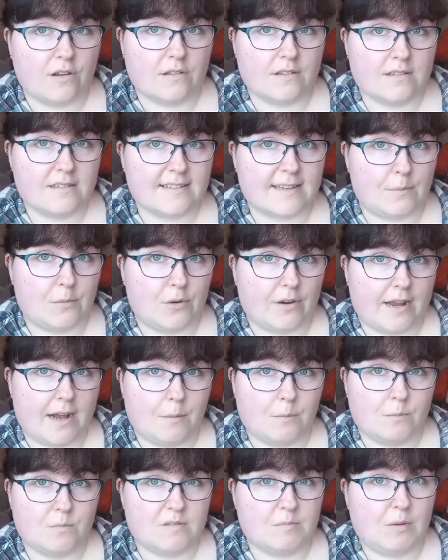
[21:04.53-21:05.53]
summer
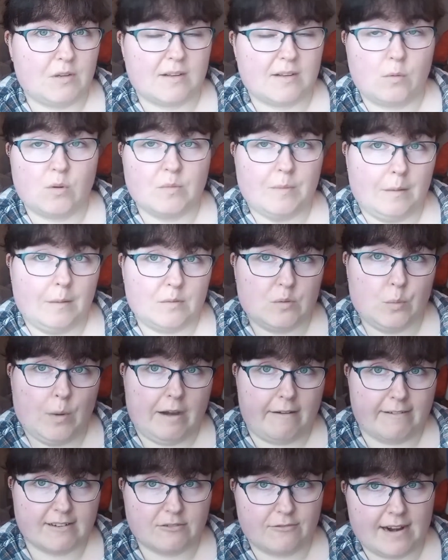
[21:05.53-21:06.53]
comes because I want to be able to wear
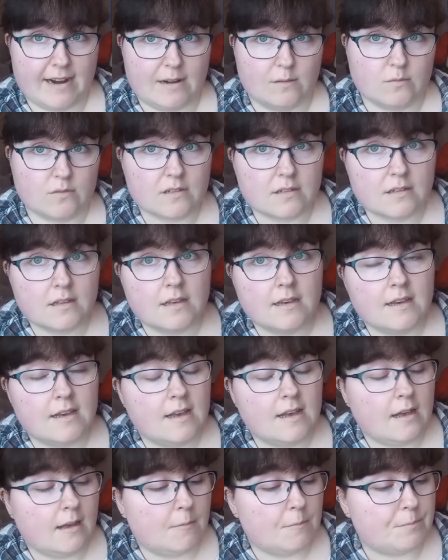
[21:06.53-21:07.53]
it around.
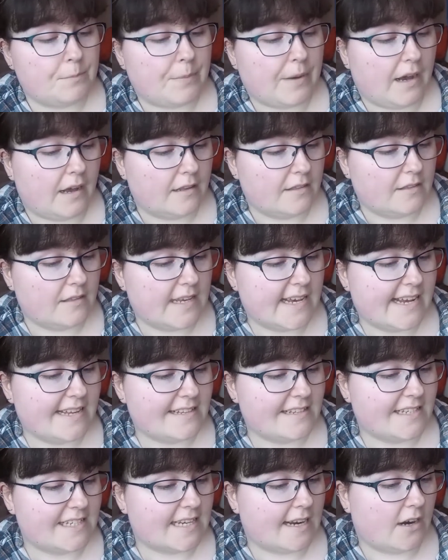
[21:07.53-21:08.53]
But it is
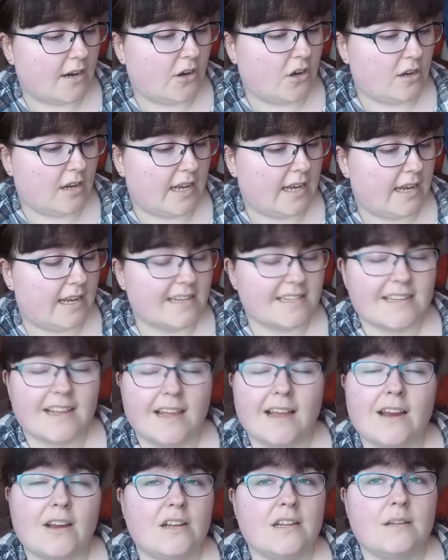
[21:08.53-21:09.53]
entirely
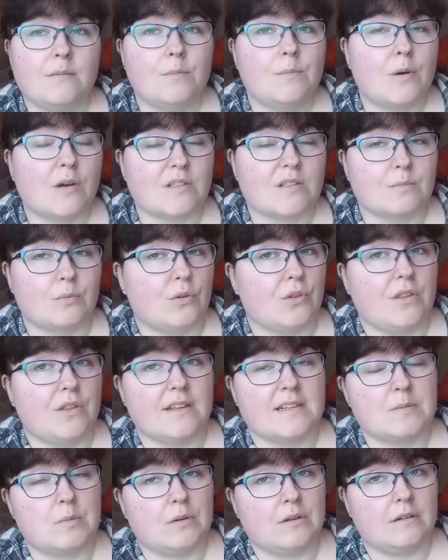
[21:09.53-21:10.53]
possible
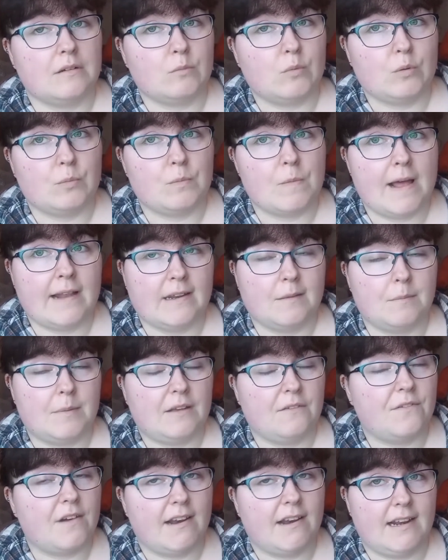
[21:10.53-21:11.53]
this one will end up being
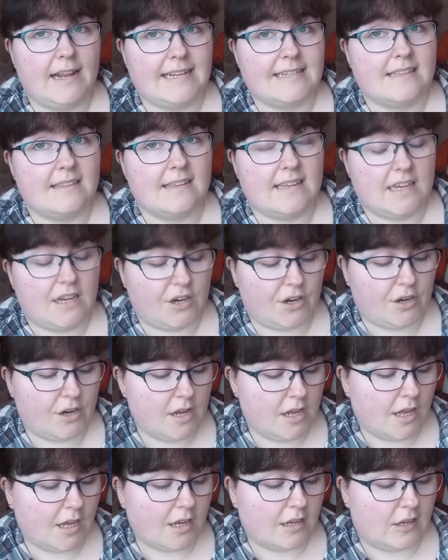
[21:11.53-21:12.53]
very late in the year
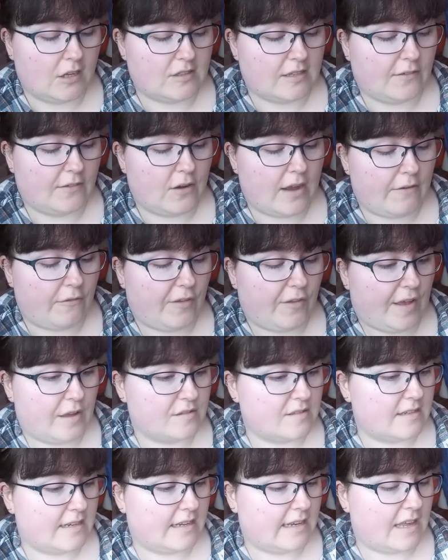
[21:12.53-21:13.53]
because I've got everything else
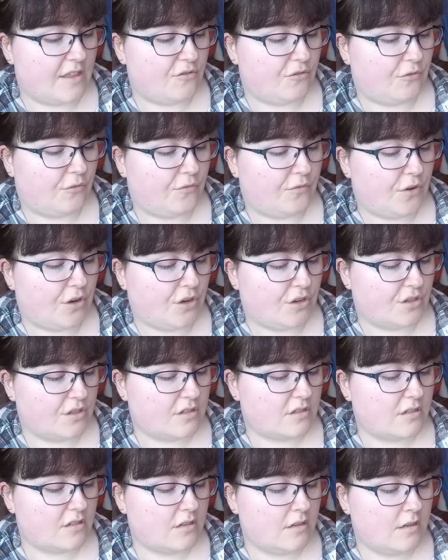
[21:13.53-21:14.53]
to get through first.